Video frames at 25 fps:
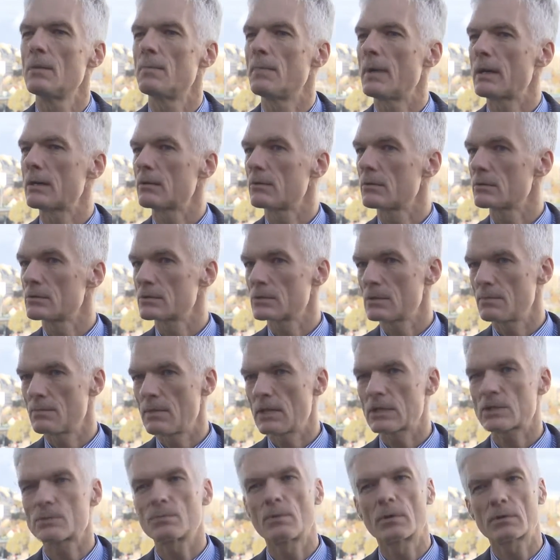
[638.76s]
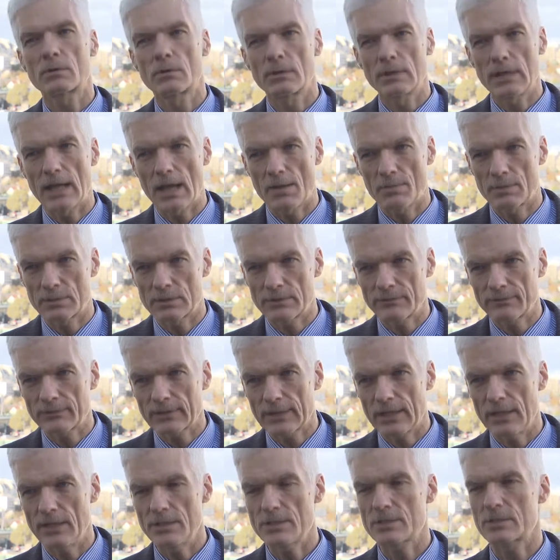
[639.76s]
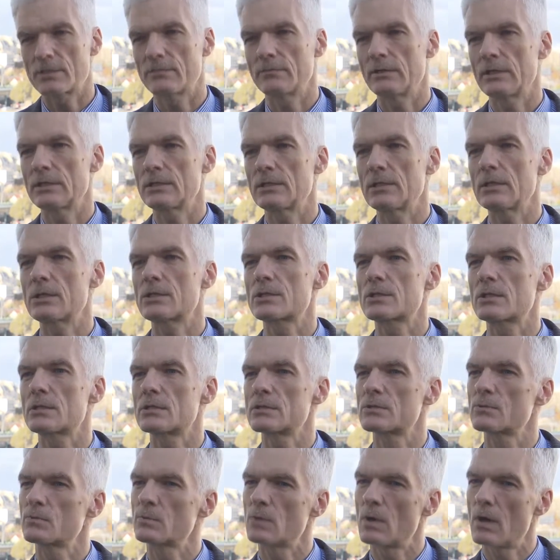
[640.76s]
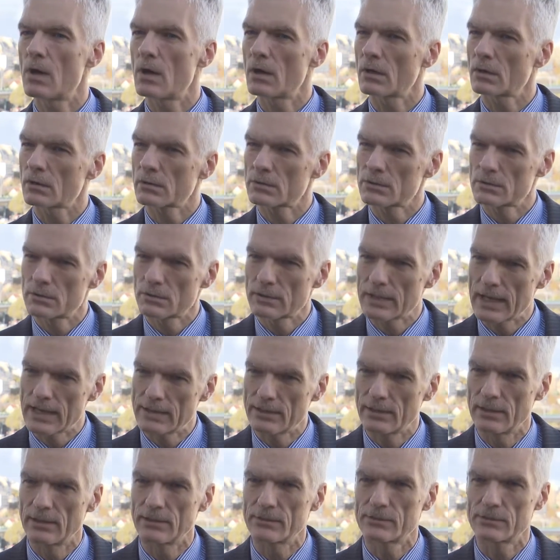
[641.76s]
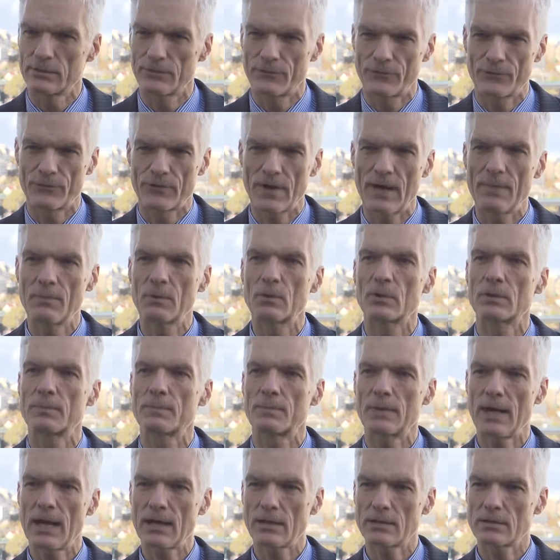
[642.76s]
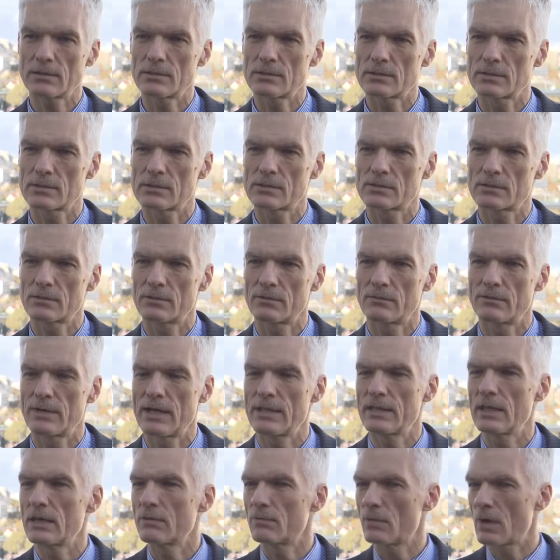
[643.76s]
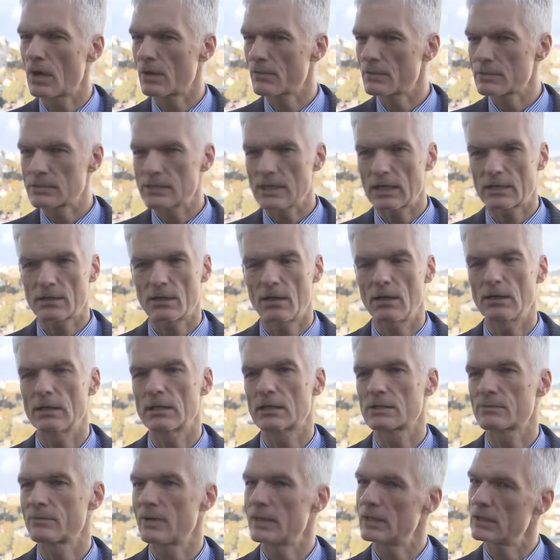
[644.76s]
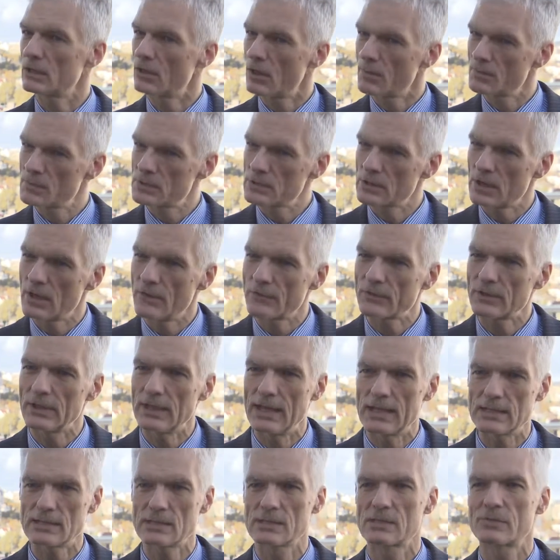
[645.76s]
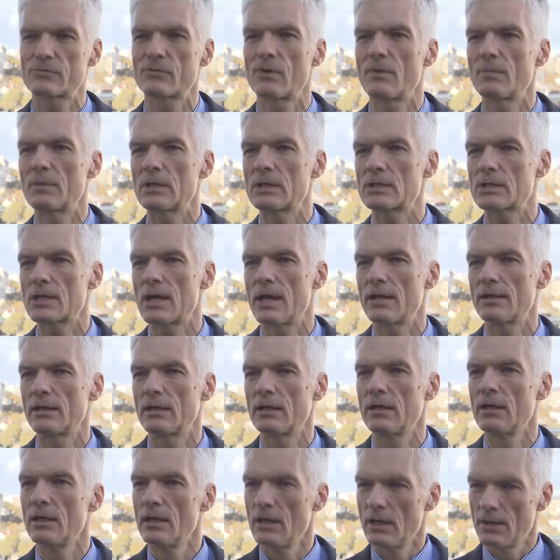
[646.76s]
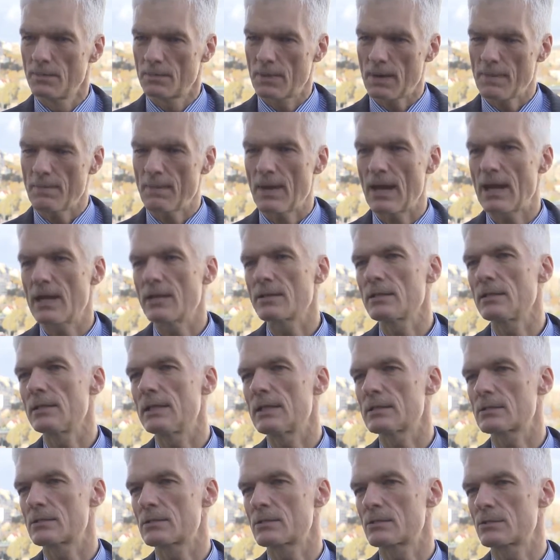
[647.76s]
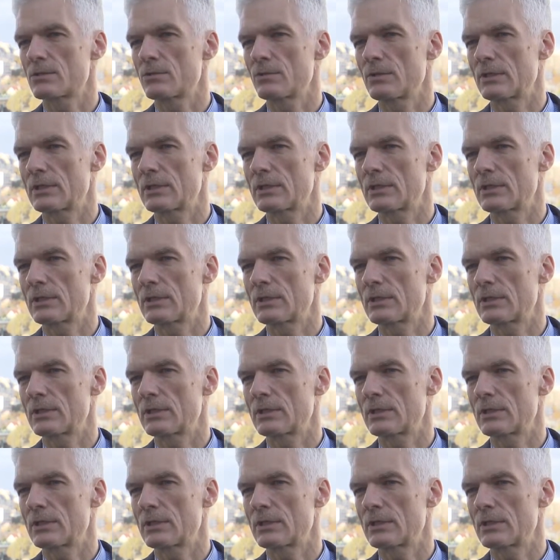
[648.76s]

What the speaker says: but also much more collaborative culture where teachers work together to frame good practice, where they work with their colleagues, where they observe the lessons from each other, prepare the lessons